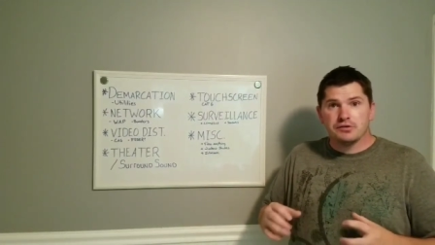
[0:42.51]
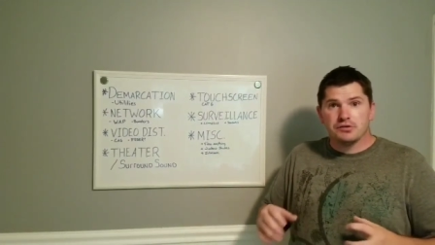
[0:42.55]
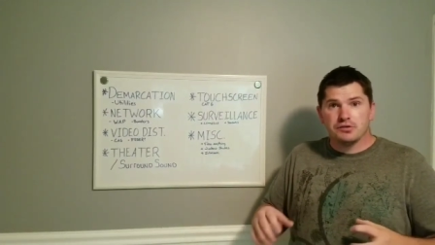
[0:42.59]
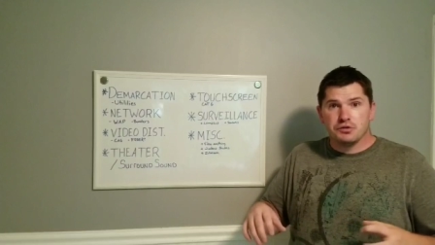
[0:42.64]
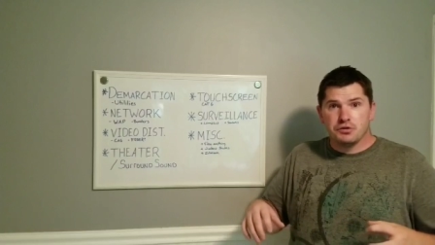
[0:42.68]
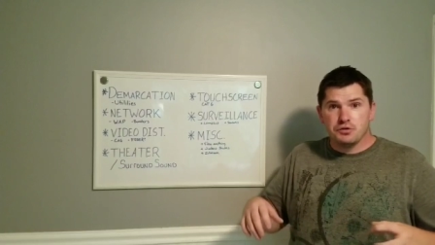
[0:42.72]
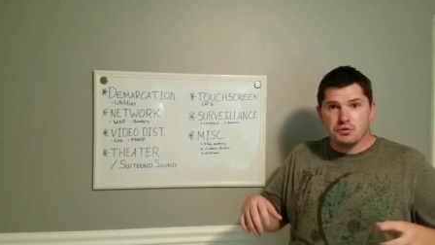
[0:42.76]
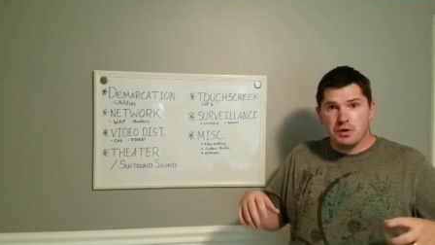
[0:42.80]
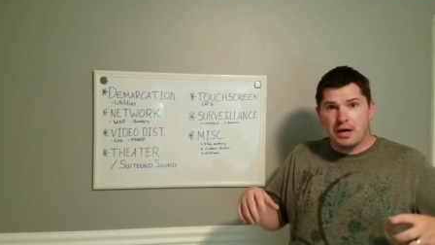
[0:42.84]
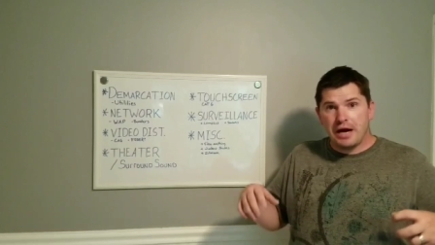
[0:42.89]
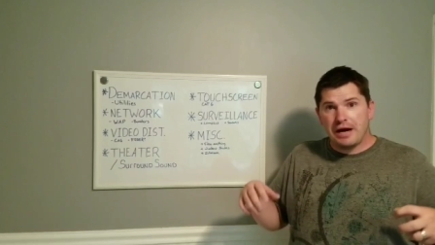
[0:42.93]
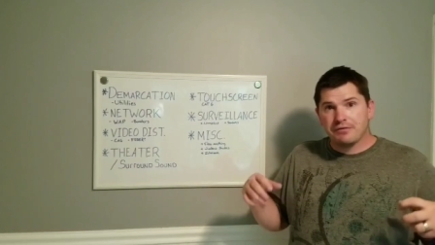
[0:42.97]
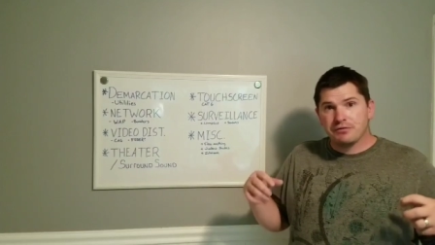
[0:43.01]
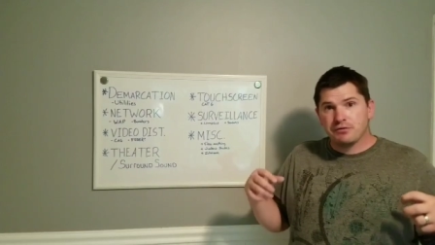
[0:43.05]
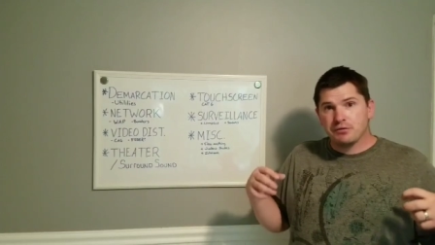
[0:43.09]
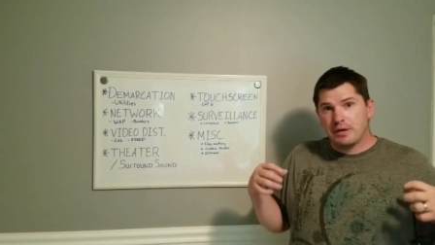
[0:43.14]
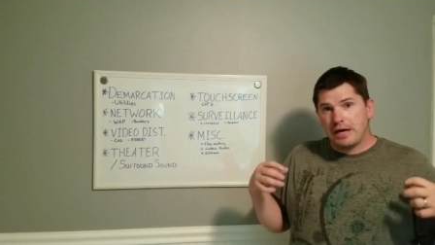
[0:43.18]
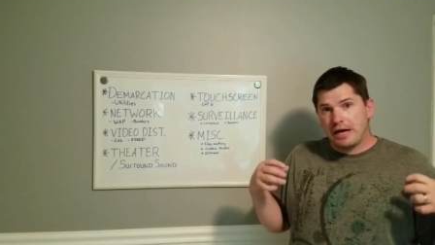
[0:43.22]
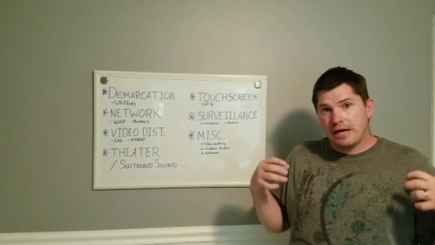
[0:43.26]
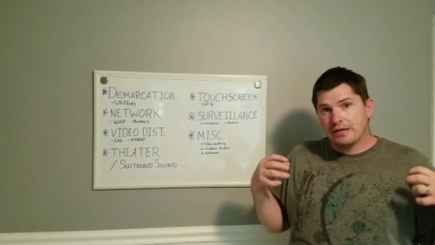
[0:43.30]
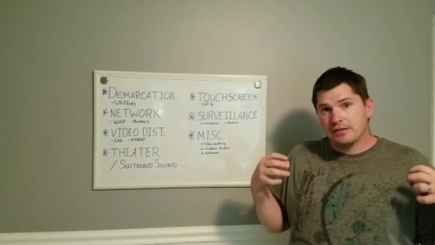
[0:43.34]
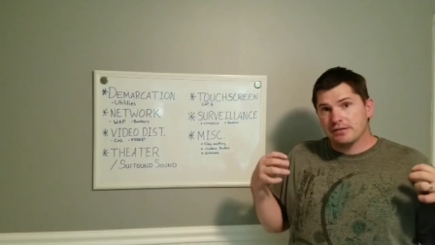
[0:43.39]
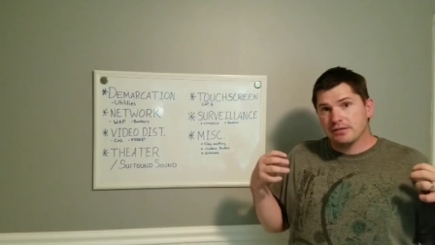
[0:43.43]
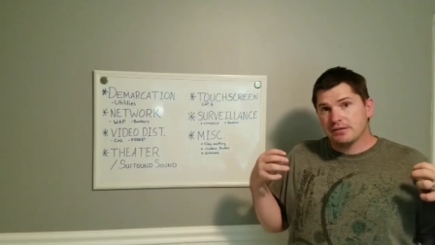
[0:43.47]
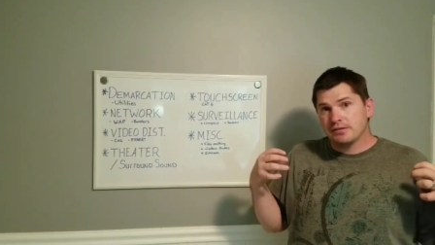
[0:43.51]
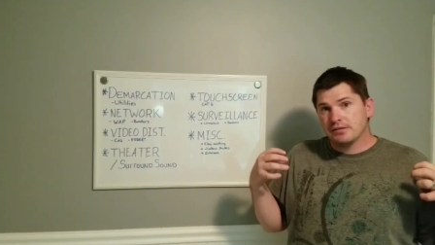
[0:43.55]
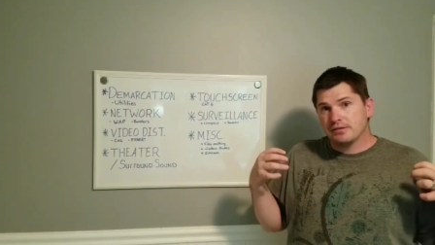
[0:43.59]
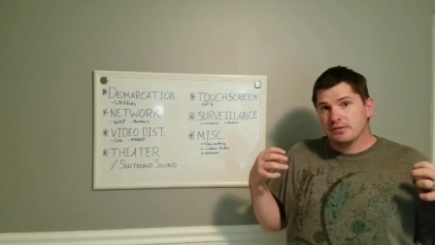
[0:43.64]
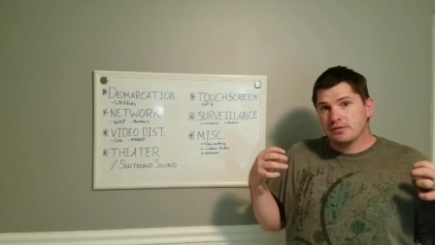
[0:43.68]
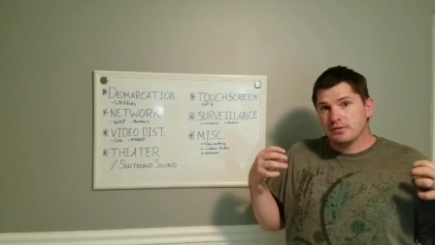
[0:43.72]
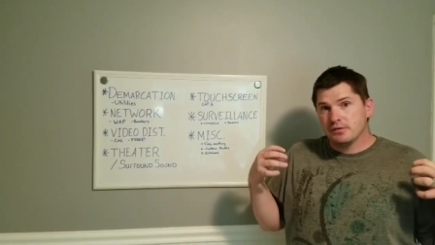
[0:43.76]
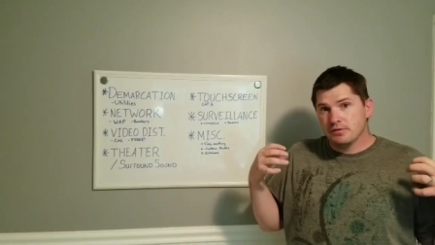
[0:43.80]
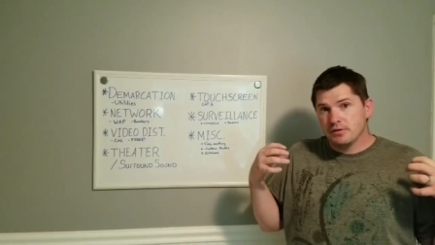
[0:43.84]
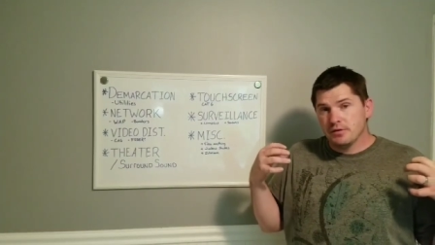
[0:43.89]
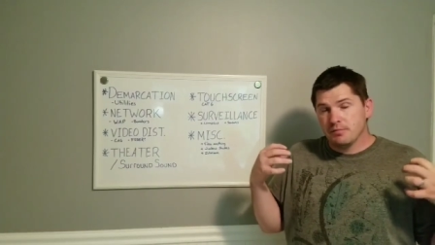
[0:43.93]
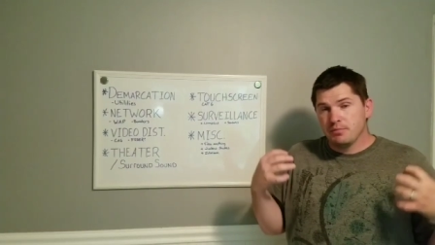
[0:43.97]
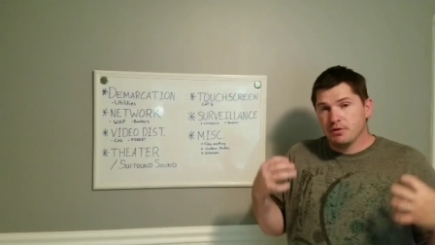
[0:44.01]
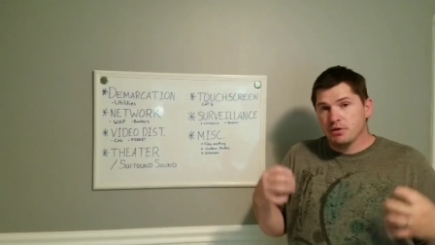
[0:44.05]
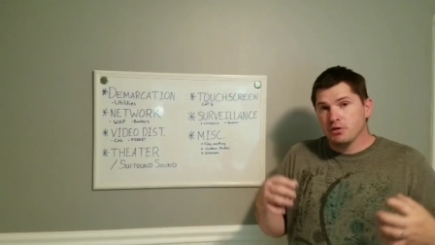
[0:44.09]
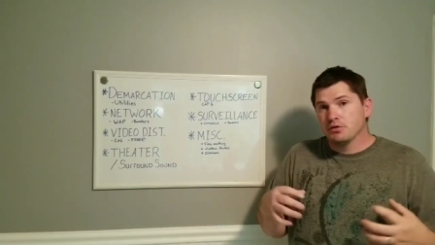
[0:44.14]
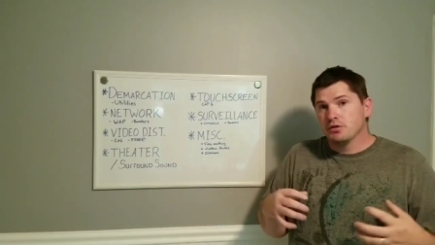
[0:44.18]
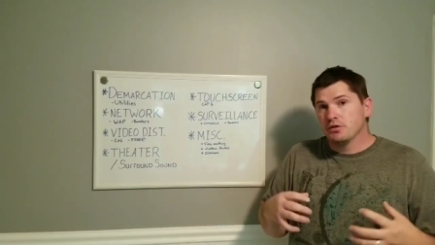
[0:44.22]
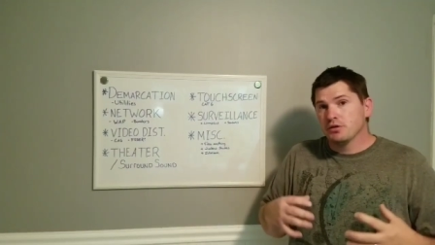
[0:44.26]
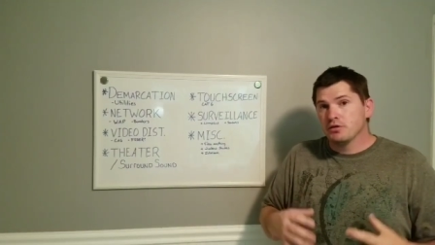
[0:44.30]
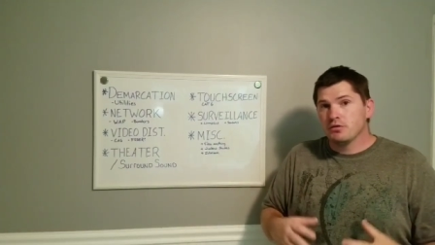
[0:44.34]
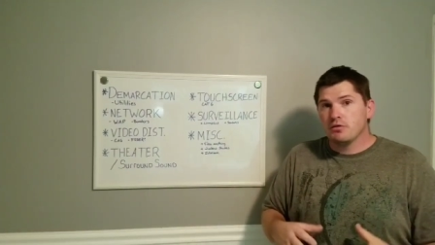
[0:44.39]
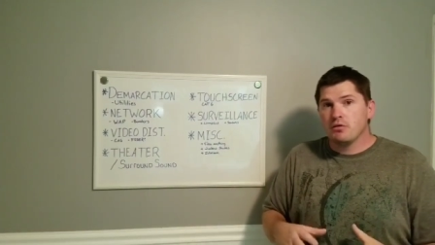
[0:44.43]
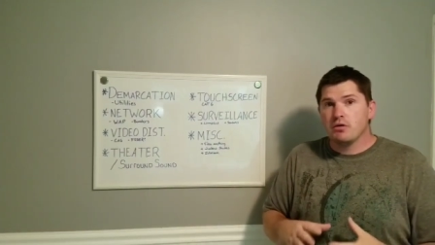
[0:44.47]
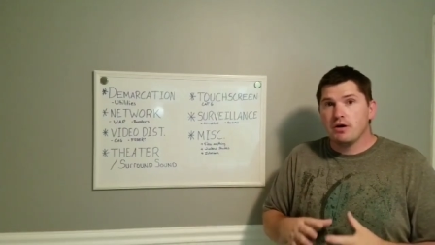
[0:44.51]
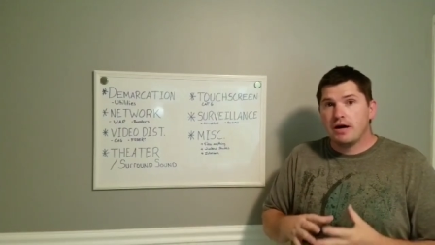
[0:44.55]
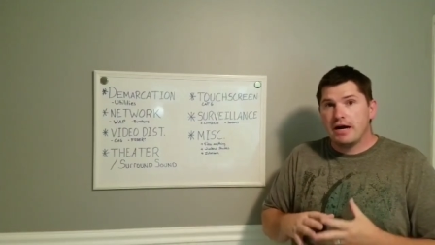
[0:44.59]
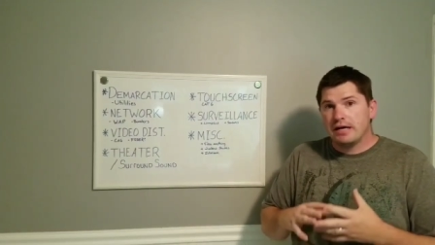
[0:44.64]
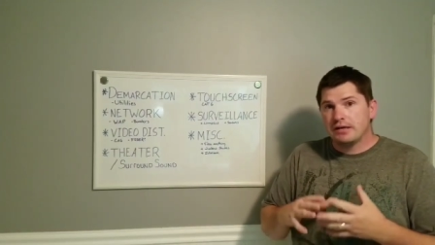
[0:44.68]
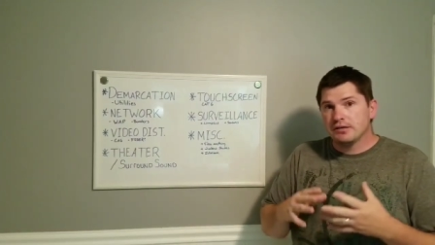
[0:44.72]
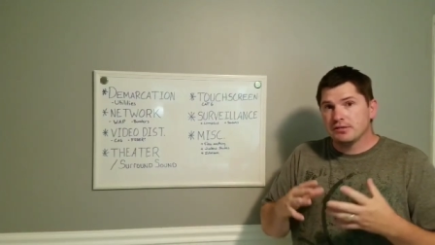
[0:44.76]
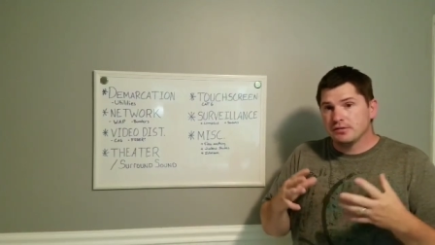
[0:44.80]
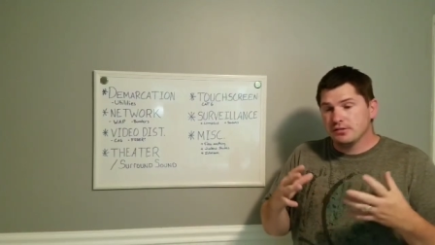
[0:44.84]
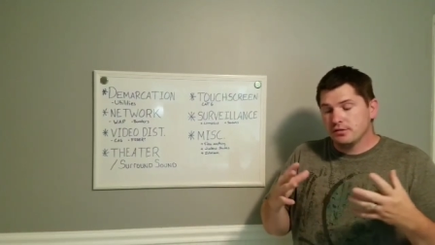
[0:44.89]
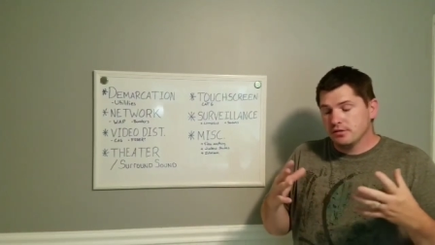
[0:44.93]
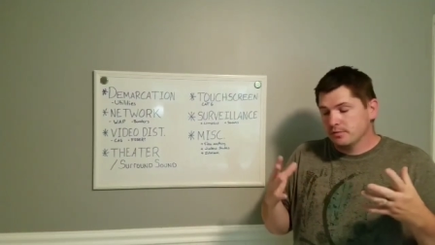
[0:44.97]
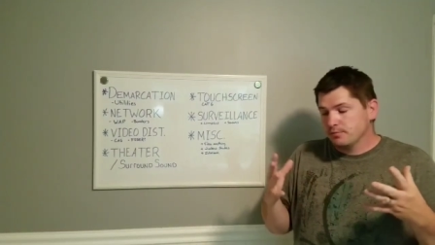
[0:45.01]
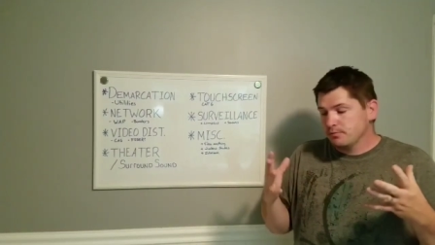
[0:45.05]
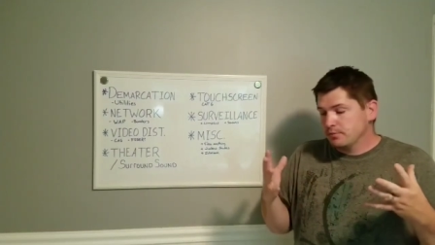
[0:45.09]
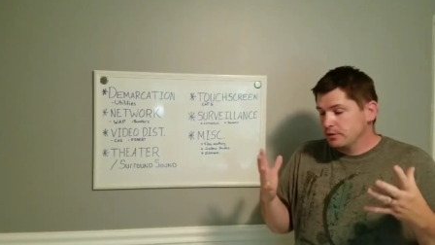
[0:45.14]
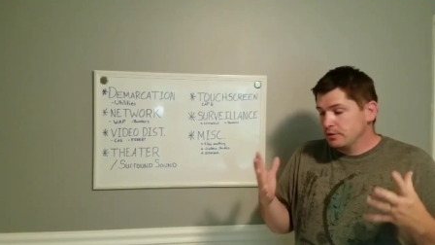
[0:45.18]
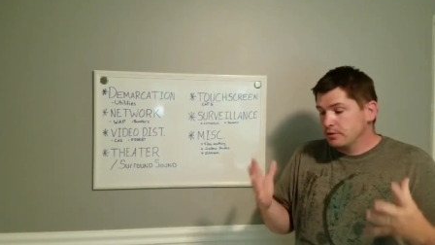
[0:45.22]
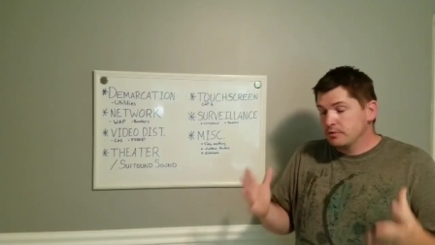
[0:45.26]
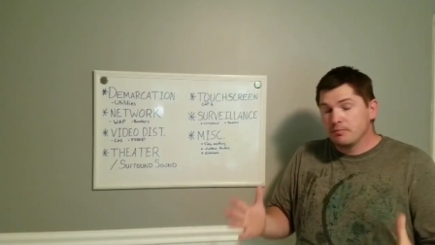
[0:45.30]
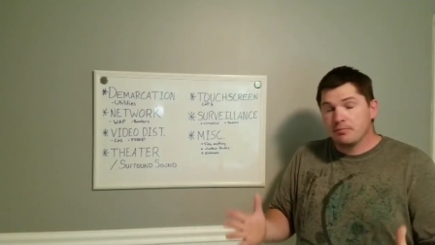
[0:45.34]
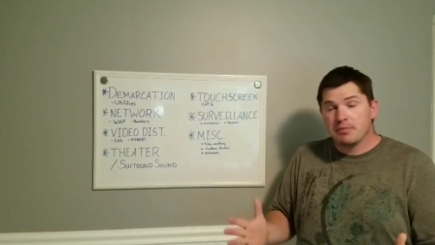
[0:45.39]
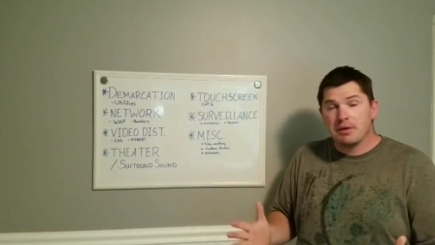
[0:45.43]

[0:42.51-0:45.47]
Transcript: So you have to, as the builder or as the,